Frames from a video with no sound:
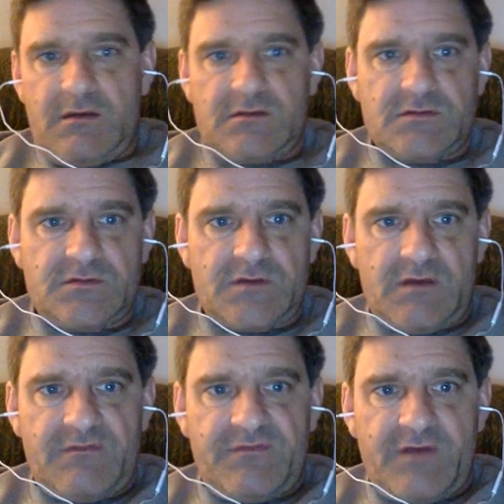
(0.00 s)

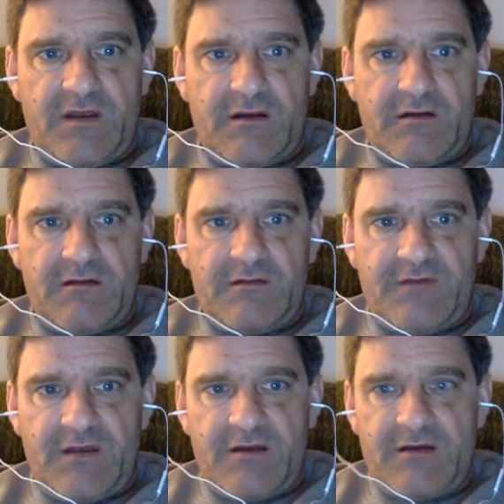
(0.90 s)
Fire
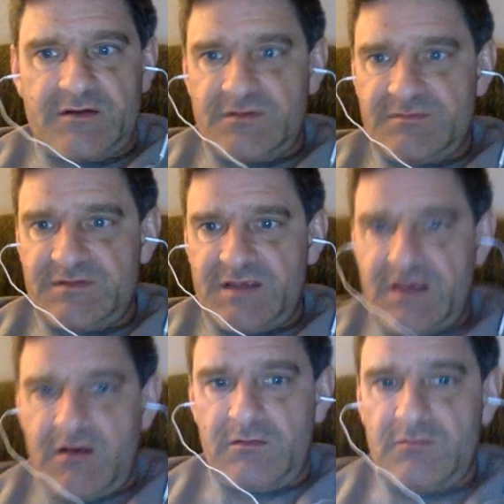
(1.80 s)
at Trump
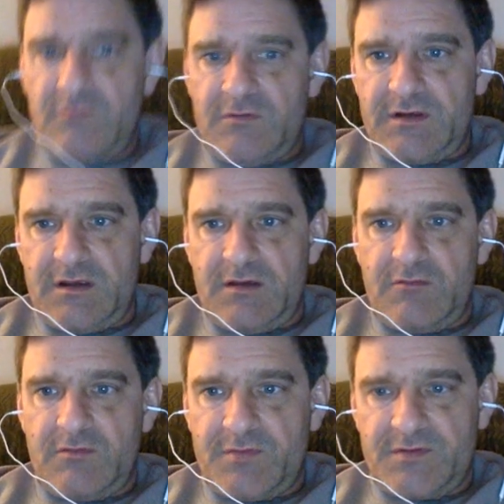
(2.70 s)
Tower.
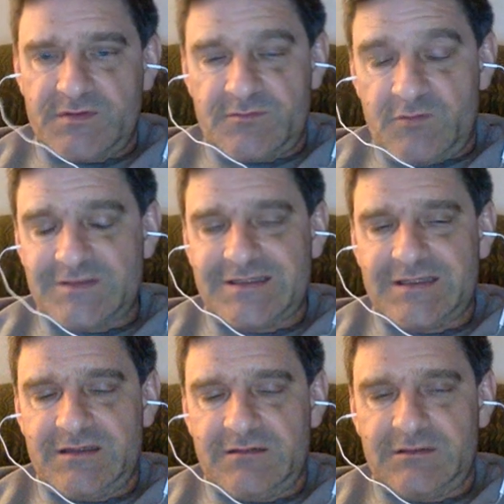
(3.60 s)
One person was
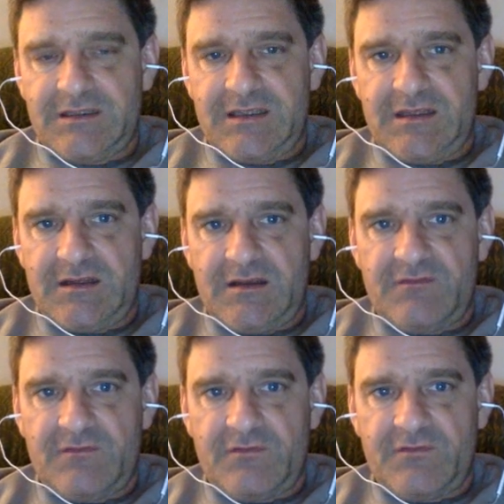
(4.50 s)
killed and
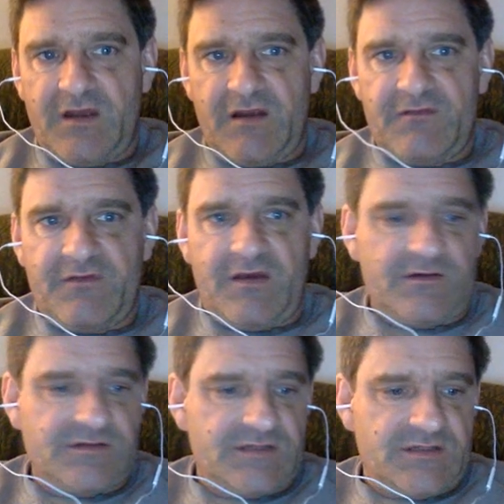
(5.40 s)
four
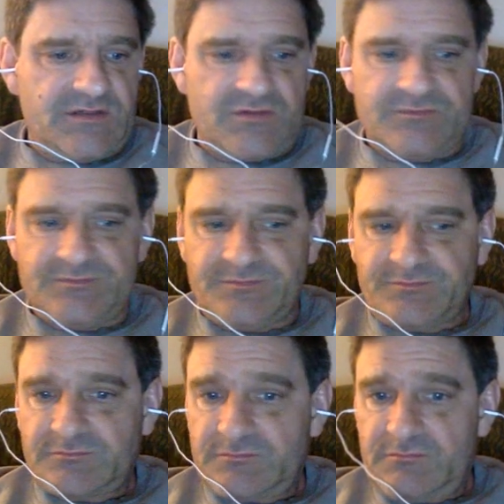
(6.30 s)
firefighters injured.
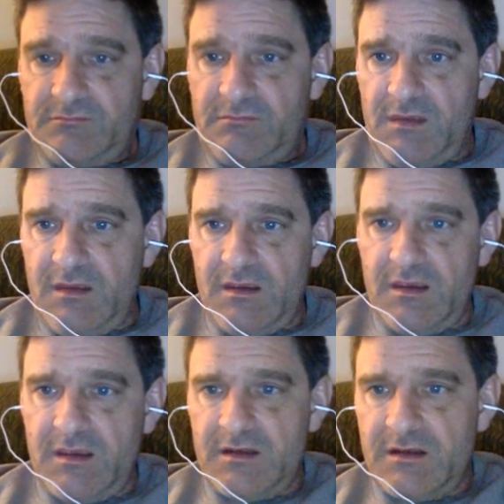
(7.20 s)

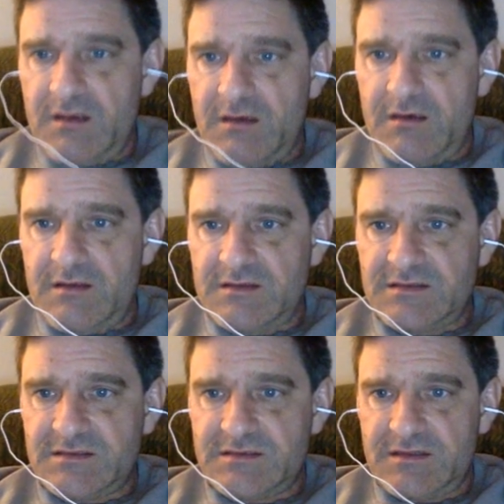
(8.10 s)
And
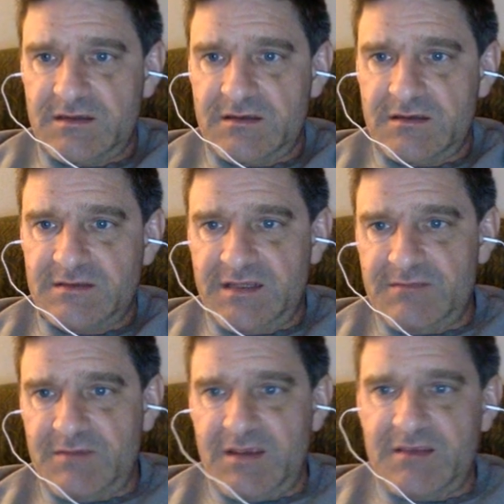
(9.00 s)
that's it,
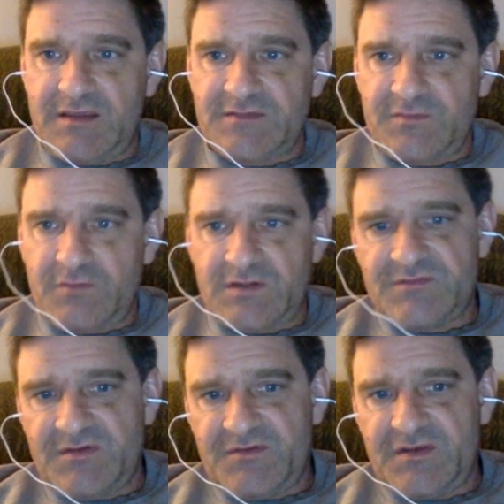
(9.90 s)
man. Thanks for watching my
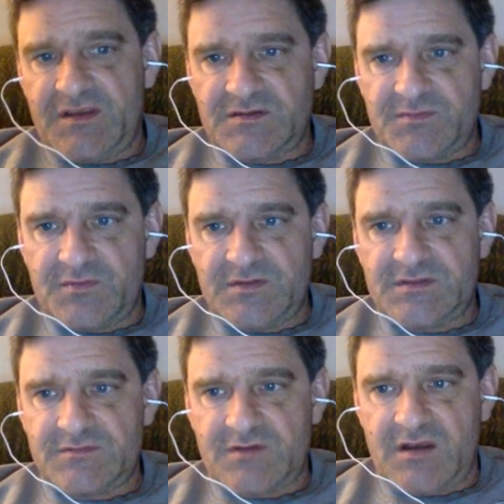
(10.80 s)
videos. Please
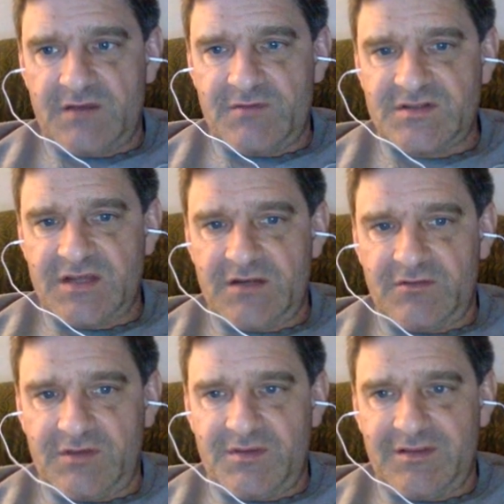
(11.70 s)
subscribe to my channel.
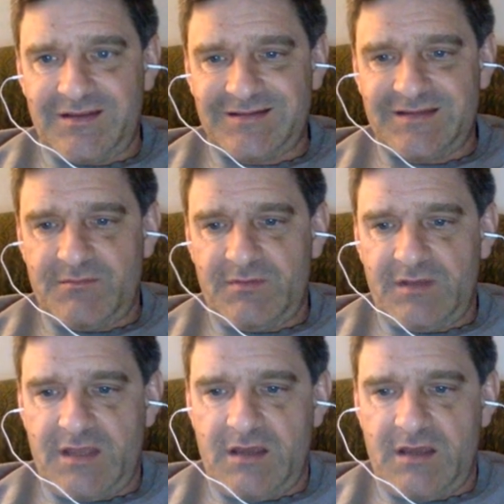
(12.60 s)
Give me a like down below.